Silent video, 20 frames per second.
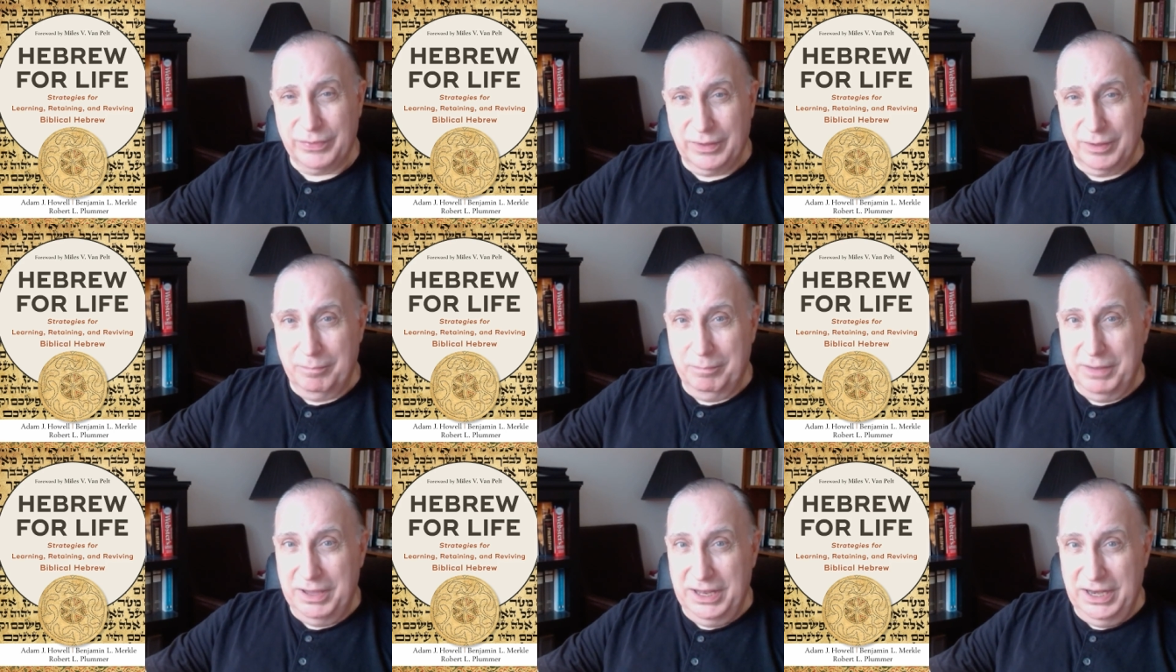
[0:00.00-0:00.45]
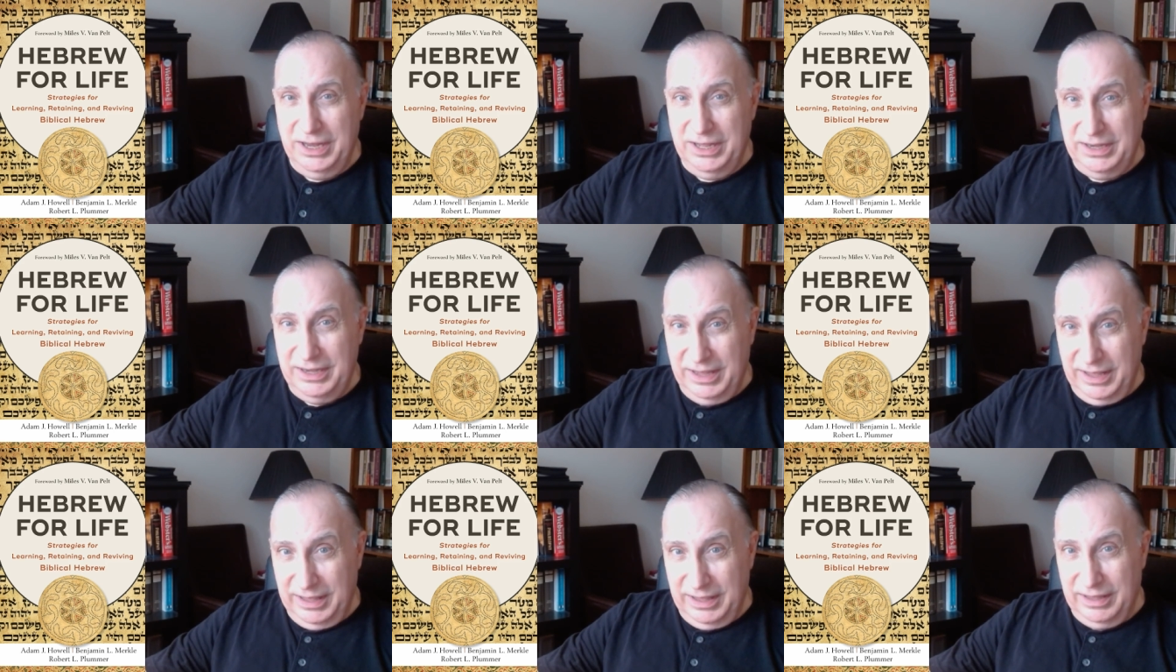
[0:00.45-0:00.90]
beginning
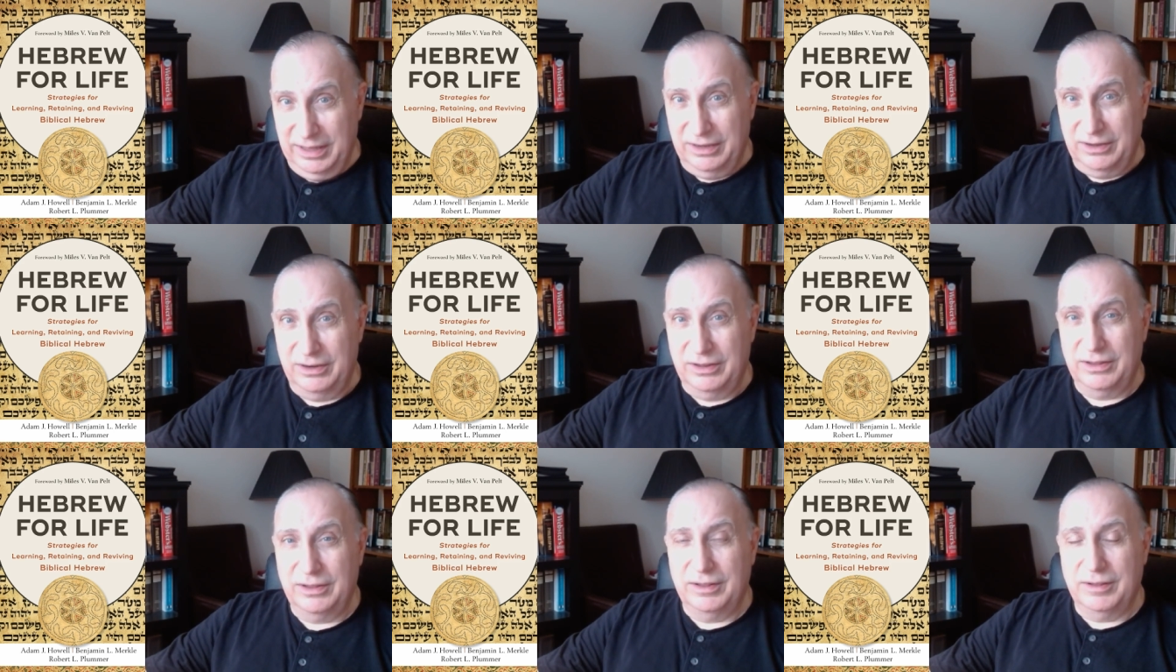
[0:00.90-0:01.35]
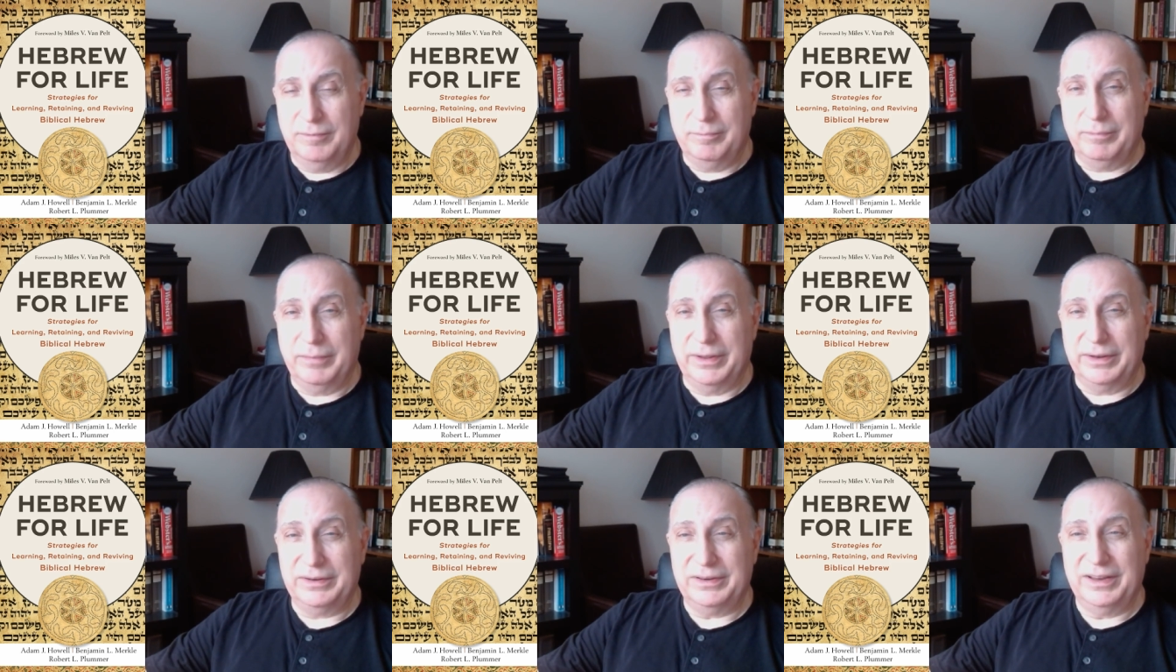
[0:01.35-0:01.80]
to end.
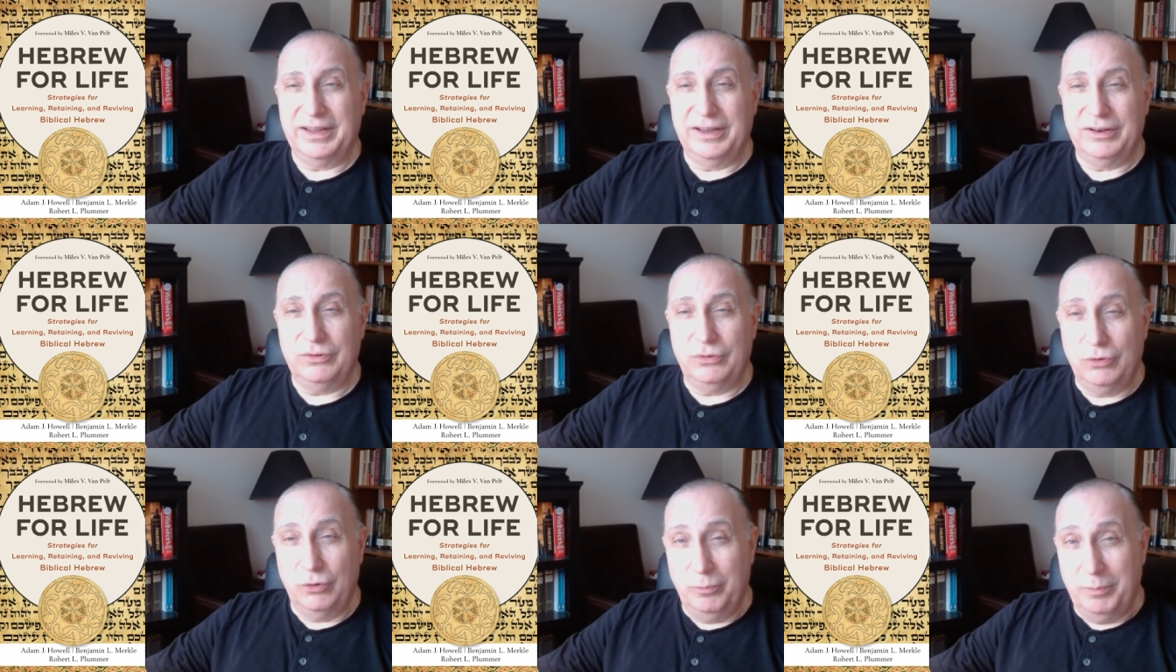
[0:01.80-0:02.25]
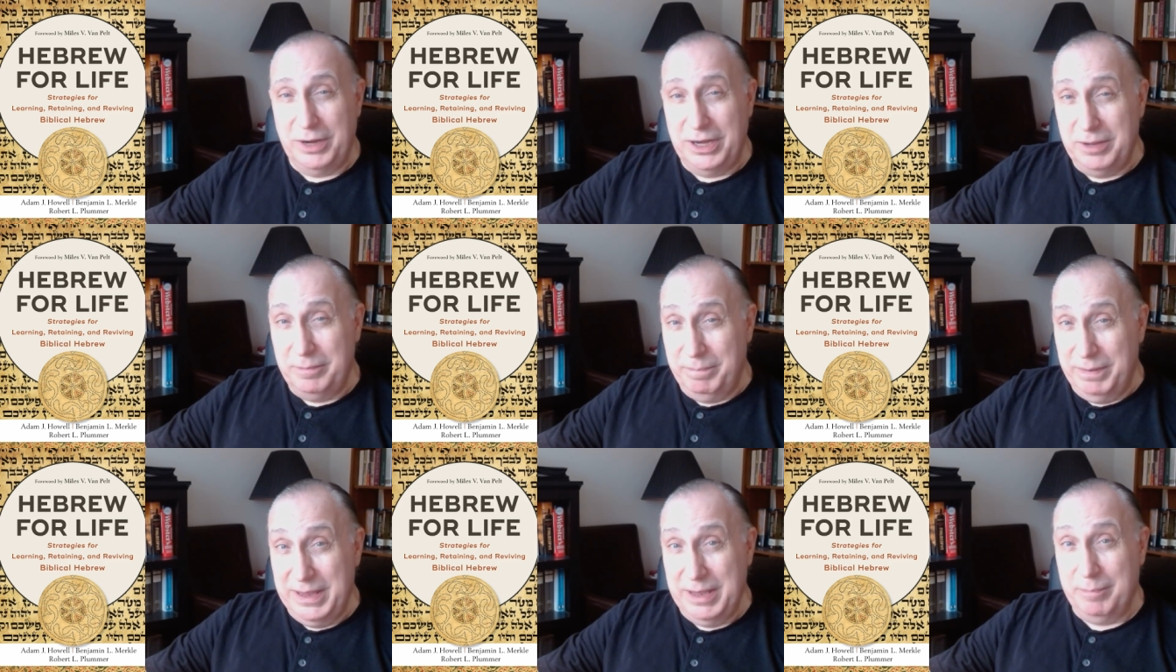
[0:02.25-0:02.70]
And too many
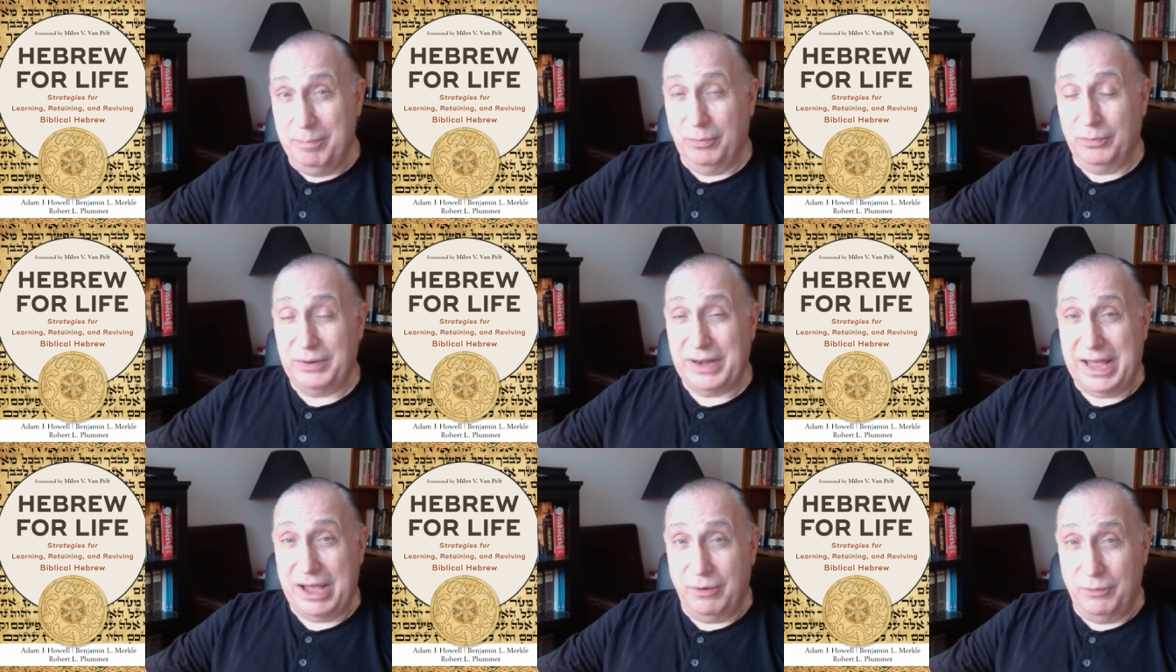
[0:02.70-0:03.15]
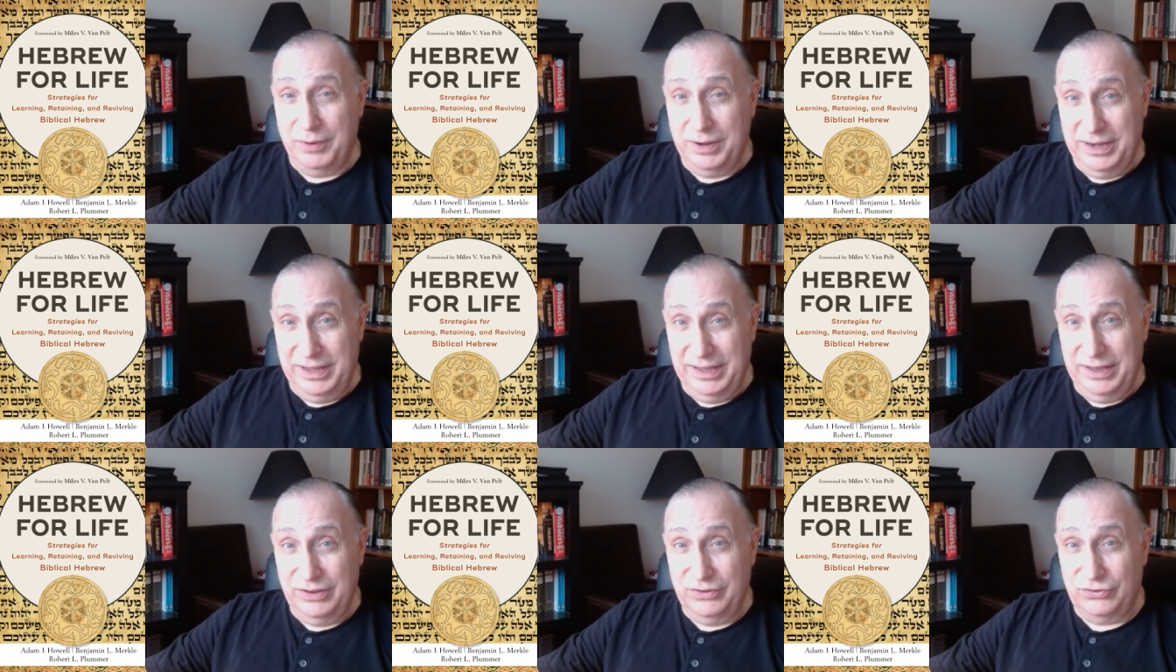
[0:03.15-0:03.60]
people
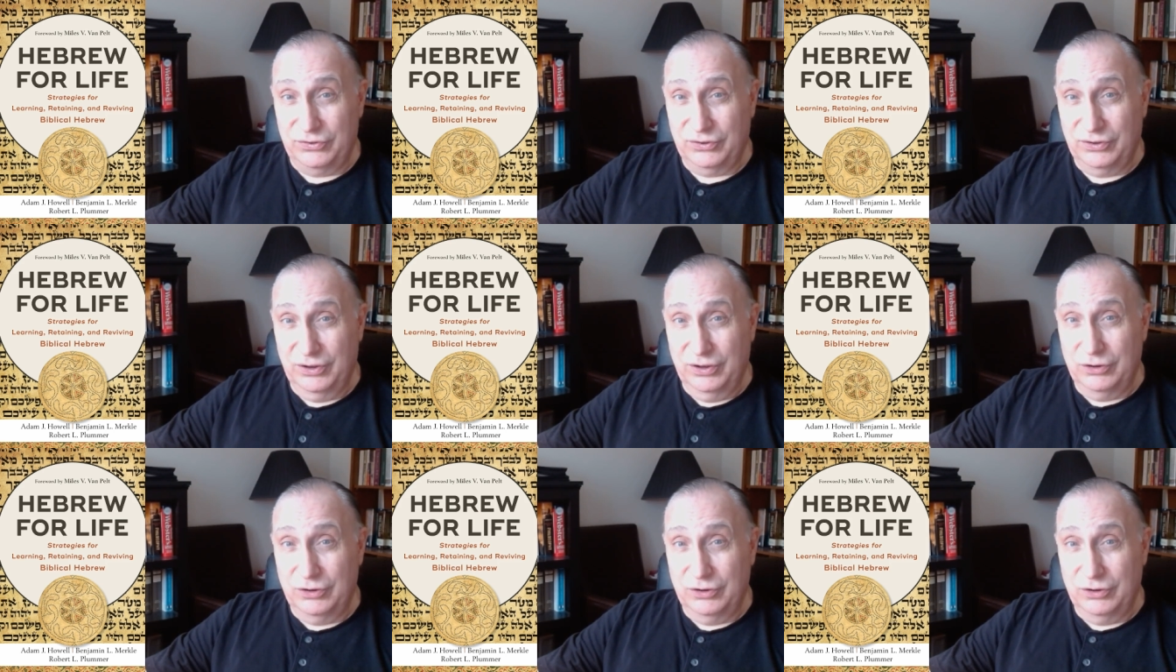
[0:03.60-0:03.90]
nowadays,